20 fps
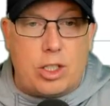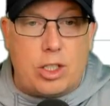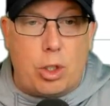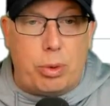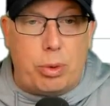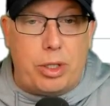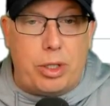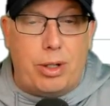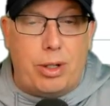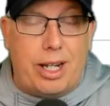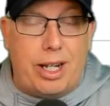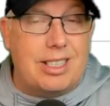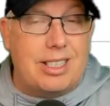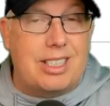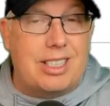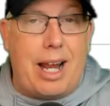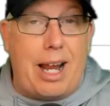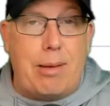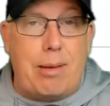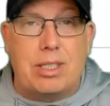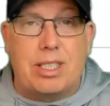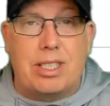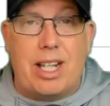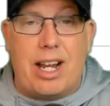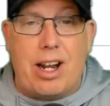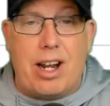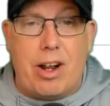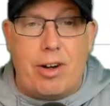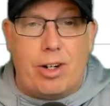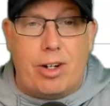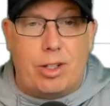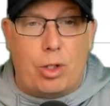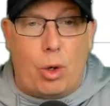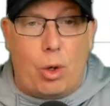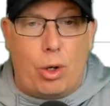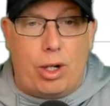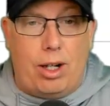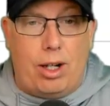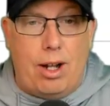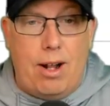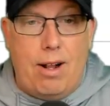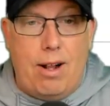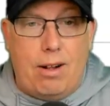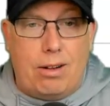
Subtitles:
So we do like this game to stay under the total.